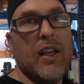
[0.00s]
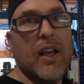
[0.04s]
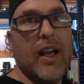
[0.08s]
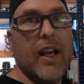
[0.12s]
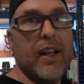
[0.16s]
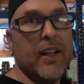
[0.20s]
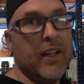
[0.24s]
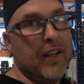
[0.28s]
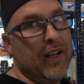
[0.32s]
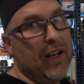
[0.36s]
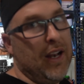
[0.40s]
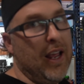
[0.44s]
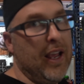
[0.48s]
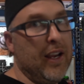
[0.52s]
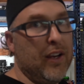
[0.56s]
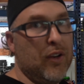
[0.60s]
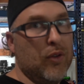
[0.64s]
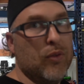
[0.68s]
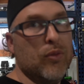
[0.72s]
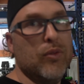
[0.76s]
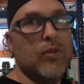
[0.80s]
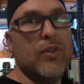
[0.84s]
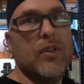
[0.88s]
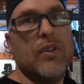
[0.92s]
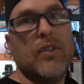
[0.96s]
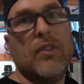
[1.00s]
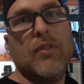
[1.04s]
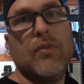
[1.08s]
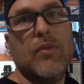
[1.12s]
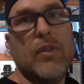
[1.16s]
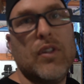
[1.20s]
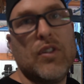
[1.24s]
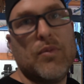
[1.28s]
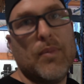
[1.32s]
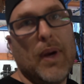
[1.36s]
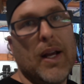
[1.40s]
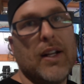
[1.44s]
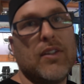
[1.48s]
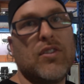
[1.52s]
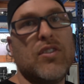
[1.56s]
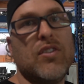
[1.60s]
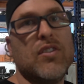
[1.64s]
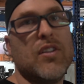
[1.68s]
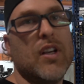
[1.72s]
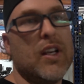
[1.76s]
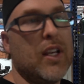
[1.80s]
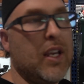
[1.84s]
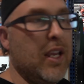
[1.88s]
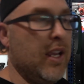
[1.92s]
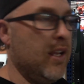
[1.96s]
and then an angle as much as
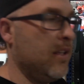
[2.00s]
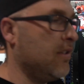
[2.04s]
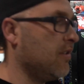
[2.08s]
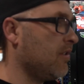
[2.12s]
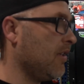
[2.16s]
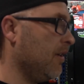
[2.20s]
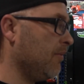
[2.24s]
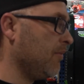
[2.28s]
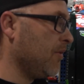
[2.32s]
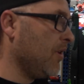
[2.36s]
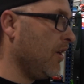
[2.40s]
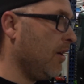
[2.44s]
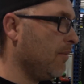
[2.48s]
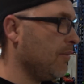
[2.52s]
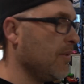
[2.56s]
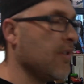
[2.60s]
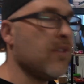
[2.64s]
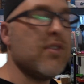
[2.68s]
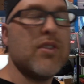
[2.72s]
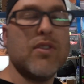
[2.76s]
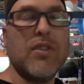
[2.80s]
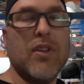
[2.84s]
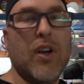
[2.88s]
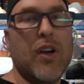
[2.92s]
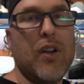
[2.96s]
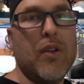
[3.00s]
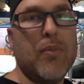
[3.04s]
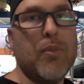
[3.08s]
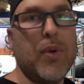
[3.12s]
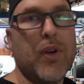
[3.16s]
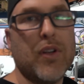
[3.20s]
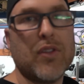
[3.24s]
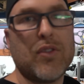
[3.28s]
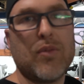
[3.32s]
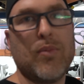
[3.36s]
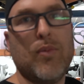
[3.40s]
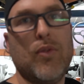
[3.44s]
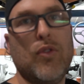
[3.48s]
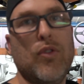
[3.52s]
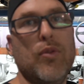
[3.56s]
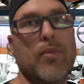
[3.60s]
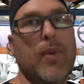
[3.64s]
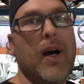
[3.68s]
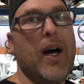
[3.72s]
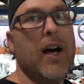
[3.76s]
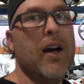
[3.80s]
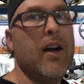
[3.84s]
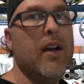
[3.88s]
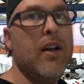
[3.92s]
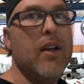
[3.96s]
I can. Sometimes it's not possible,
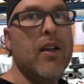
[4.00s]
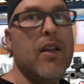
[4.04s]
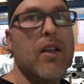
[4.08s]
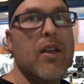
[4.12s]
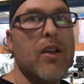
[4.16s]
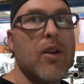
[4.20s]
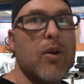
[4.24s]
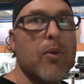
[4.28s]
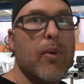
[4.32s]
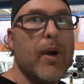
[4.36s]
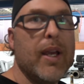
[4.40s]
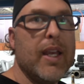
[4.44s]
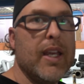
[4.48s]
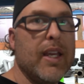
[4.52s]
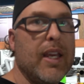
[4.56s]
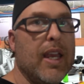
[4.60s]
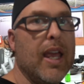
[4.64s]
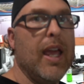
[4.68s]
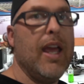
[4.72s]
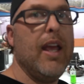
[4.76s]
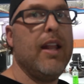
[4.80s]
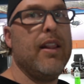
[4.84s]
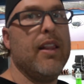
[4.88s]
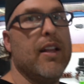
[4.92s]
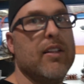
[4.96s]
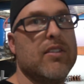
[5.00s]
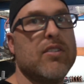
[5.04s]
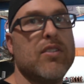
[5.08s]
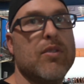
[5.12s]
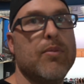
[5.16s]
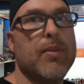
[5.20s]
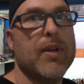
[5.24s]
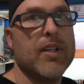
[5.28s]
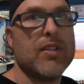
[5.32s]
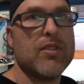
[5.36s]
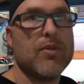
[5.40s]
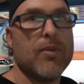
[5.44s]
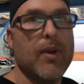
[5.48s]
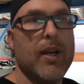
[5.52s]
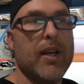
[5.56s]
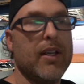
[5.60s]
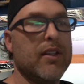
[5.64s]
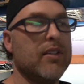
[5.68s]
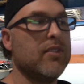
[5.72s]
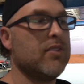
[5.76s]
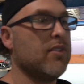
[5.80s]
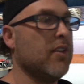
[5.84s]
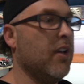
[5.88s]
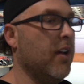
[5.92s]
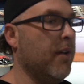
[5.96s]
but where you can, that's the best way.
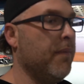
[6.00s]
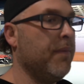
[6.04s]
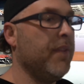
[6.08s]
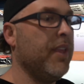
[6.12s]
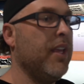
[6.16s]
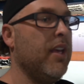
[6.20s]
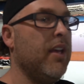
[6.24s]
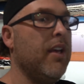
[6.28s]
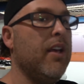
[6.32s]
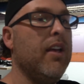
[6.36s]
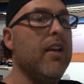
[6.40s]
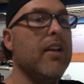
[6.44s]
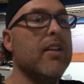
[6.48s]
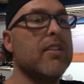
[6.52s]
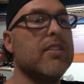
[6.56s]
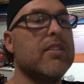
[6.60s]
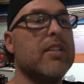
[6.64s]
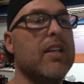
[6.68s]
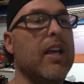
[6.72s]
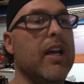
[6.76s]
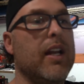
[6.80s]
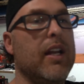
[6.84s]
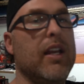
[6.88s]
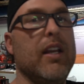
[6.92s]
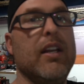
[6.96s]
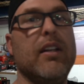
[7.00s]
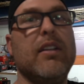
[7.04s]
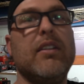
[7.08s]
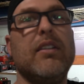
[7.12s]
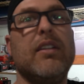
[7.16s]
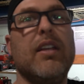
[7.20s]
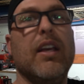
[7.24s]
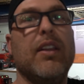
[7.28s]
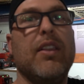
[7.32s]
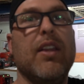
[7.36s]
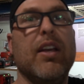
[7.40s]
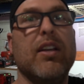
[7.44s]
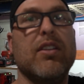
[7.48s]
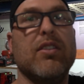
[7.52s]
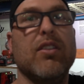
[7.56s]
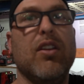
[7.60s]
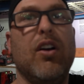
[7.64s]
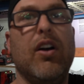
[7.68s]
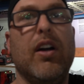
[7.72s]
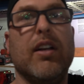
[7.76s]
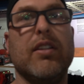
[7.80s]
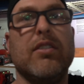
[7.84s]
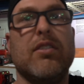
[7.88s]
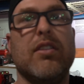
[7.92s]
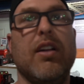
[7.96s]
So let's get in, get these
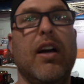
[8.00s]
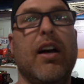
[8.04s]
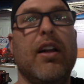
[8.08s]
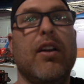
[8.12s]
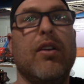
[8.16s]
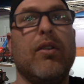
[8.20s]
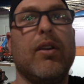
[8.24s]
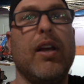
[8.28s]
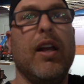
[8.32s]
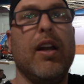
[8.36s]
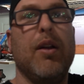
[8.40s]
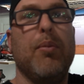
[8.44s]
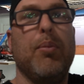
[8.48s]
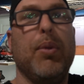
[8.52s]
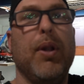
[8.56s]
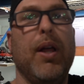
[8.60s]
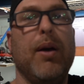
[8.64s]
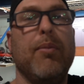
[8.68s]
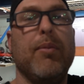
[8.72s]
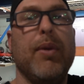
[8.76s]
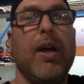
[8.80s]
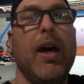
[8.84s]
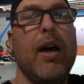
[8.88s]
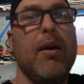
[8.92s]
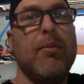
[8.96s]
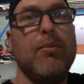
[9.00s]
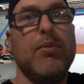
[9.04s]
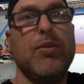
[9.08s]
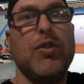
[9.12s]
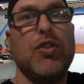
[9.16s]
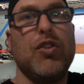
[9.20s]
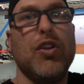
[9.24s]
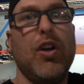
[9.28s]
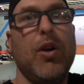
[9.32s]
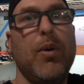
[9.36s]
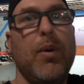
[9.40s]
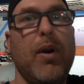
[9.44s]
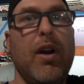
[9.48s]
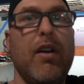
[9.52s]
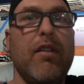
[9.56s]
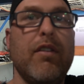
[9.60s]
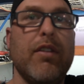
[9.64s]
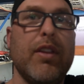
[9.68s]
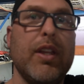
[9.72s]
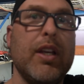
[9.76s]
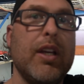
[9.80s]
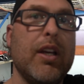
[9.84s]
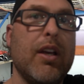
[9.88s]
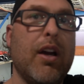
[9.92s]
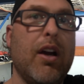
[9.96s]
lines done. I'll get it plumbed up, show you where
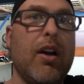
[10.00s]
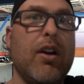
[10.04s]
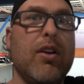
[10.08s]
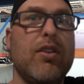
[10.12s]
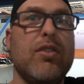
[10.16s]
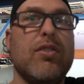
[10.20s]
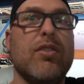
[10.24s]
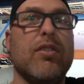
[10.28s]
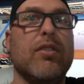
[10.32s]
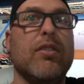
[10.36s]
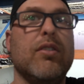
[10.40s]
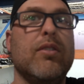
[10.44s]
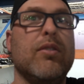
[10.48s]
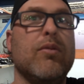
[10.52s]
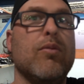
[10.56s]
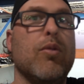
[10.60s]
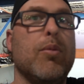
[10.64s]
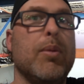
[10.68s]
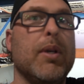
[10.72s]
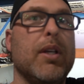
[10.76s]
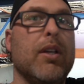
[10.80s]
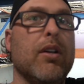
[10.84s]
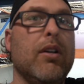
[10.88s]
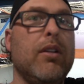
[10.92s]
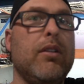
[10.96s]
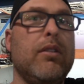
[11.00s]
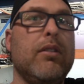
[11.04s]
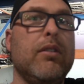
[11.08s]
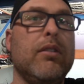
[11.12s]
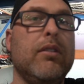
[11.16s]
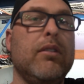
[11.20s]
everything goes, and we'll be good.